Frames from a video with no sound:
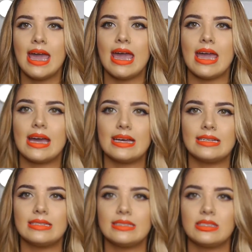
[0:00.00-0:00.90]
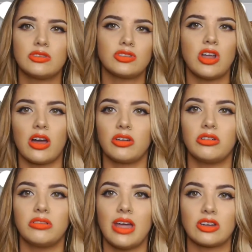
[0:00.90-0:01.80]
And there's not
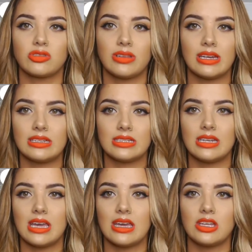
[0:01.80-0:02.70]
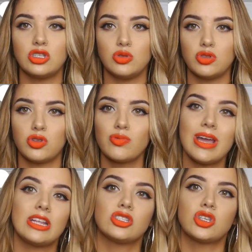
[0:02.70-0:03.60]
good natural lighting today due to the
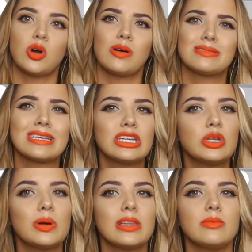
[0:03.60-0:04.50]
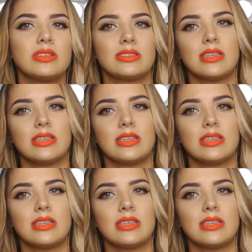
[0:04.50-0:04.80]
rain. So I was like, you know what, let me just